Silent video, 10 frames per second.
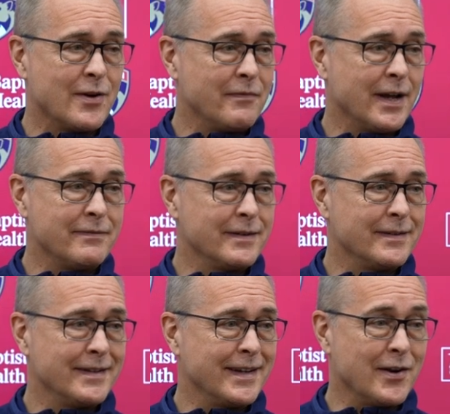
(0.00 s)
all five.
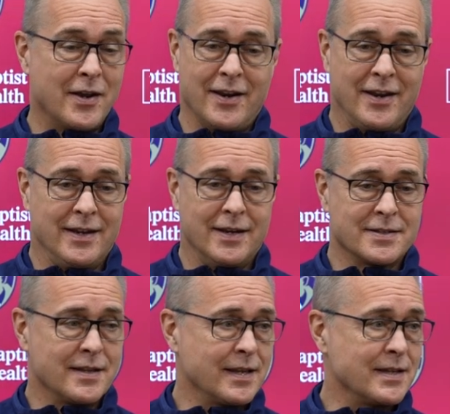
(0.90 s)
he
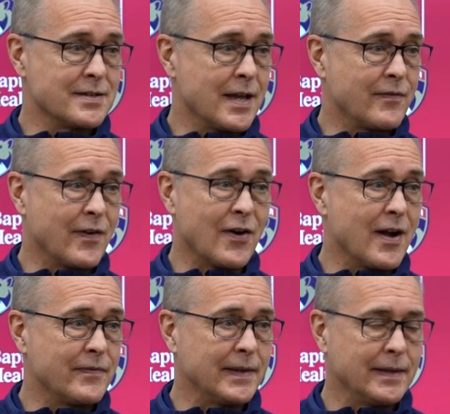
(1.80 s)
doesn't think he's that far
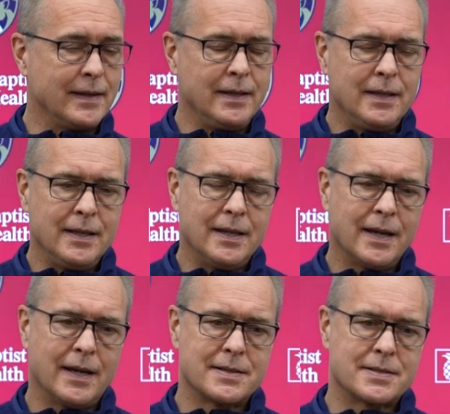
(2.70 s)
off it. He
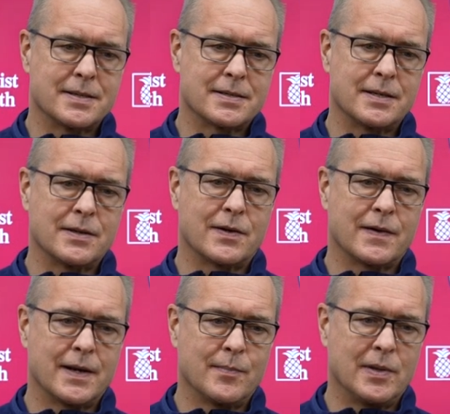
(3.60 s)
has this
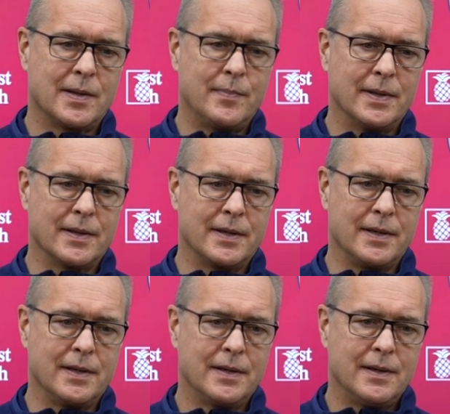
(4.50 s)
incredible
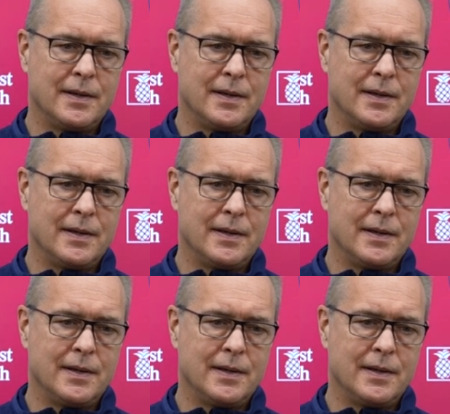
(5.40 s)
ability